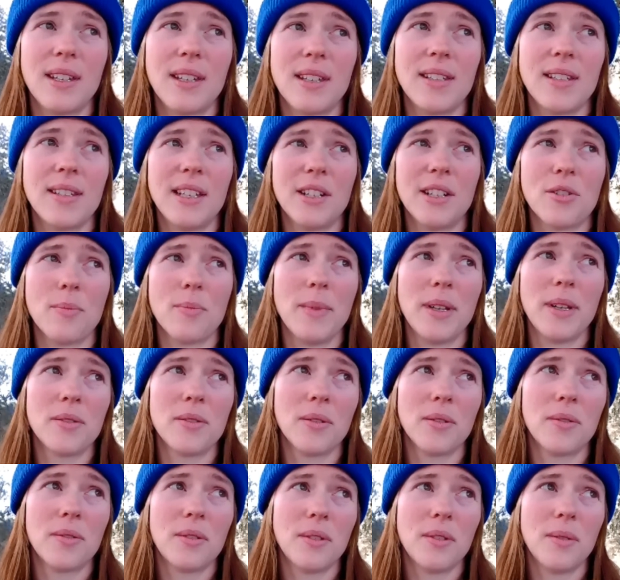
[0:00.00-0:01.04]

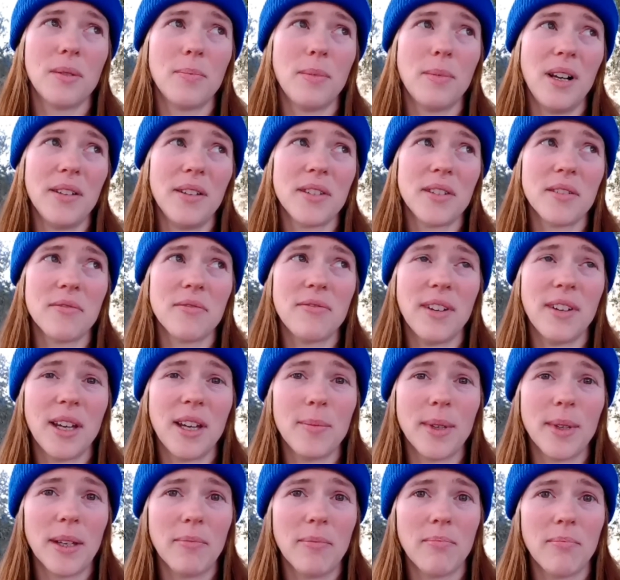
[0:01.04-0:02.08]
detrimental to the bonds of
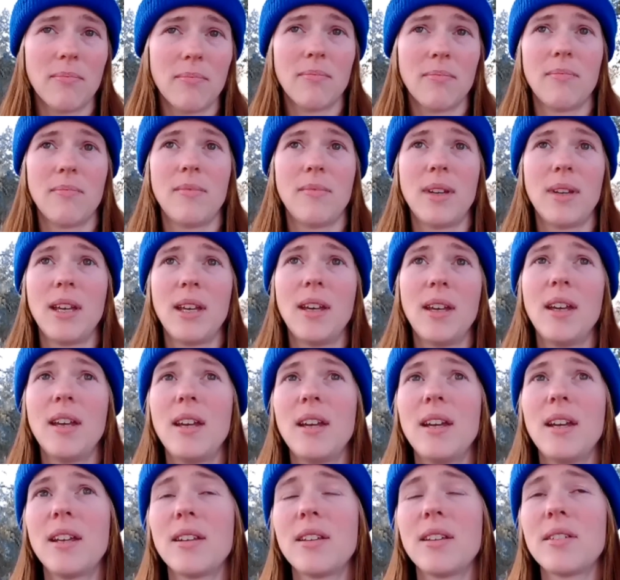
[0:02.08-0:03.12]
family.
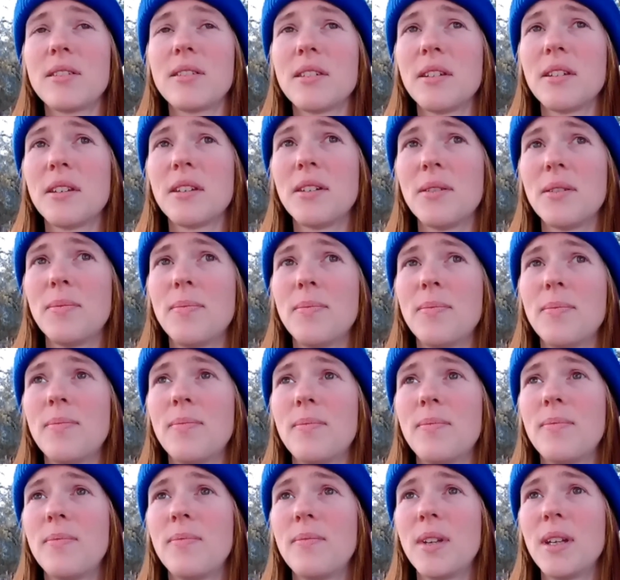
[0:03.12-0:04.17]
There's an
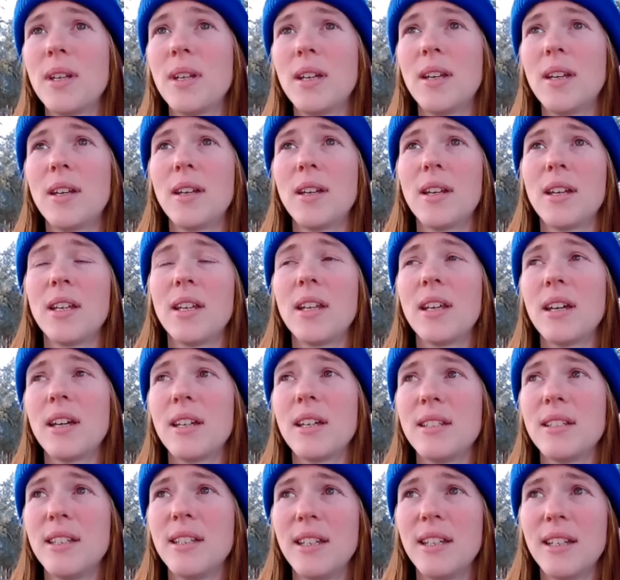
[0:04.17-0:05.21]

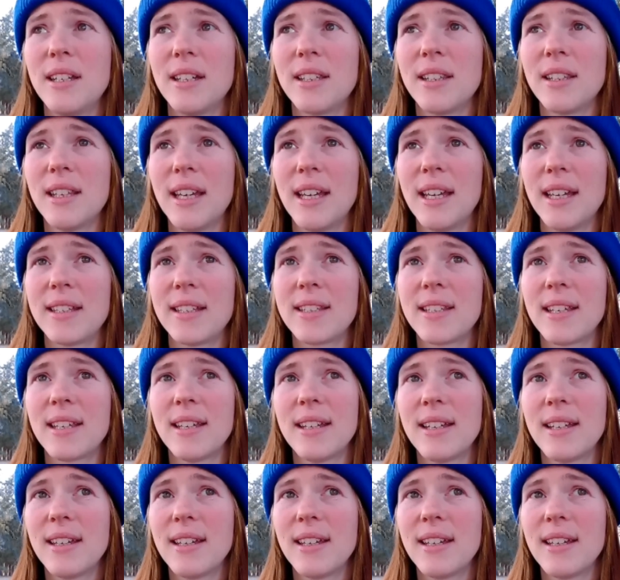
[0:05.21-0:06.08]
idea that